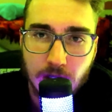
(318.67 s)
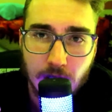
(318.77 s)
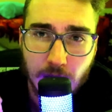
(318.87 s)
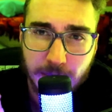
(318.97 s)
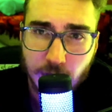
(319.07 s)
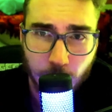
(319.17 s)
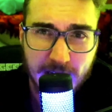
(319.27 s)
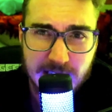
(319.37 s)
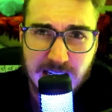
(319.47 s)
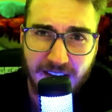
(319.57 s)
But the
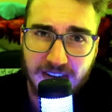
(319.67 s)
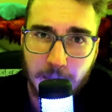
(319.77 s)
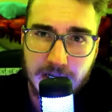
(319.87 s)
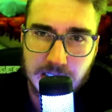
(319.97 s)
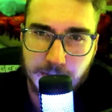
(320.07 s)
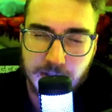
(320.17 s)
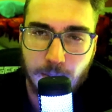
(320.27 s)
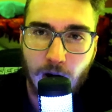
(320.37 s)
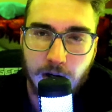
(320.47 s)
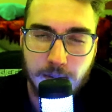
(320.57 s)
reason that feminism has
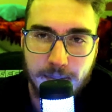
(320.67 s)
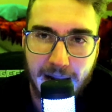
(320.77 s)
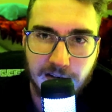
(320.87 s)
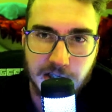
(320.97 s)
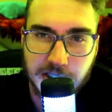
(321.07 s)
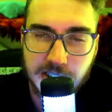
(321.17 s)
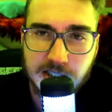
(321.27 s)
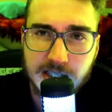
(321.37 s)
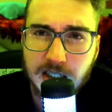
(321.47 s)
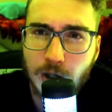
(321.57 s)
marred marriage, this
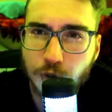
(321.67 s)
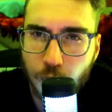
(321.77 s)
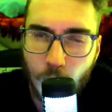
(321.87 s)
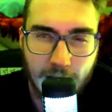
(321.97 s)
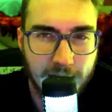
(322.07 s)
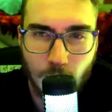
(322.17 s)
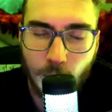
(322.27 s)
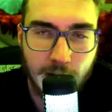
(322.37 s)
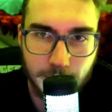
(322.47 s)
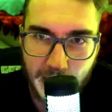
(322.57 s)
thing goes way,
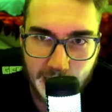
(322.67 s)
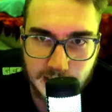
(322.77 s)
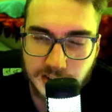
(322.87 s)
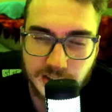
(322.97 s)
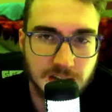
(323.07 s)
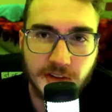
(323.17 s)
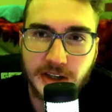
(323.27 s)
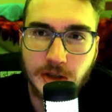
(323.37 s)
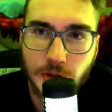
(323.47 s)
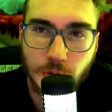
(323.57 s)
way back. This is
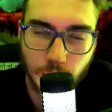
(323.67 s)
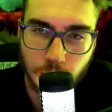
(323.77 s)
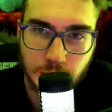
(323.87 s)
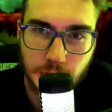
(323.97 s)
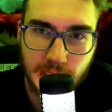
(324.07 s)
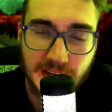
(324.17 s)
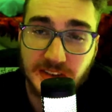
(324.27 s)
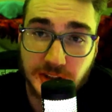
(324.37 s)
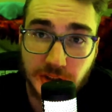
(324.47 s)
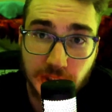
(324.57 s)
nothing new. And if this
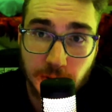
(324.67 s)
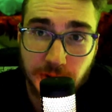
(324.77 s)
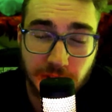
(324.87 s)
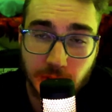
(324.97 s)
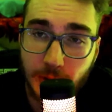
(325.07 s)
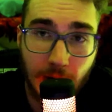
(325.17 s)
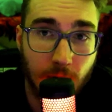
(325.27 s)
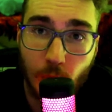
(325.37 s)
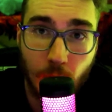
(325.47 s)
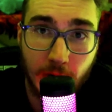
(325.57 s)
is new to you, I don't
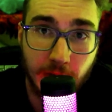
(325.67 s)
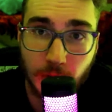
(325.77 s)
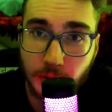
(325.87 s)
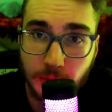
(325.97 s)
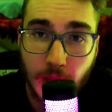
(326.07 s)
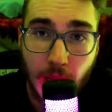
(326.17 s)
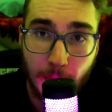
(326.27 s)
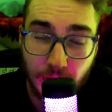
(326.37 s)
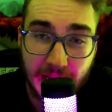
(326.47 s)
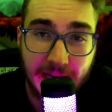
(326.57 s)
know where, what
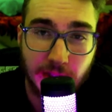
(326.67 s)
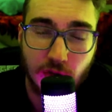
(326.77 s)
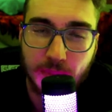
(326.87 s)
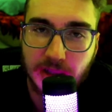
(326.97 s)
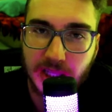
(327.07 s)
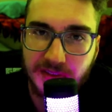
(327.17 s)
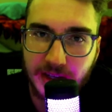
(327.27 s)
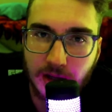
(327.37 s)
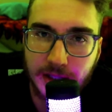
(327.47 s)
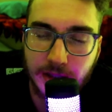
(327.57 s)
planet you've been living
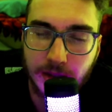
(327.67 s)
on.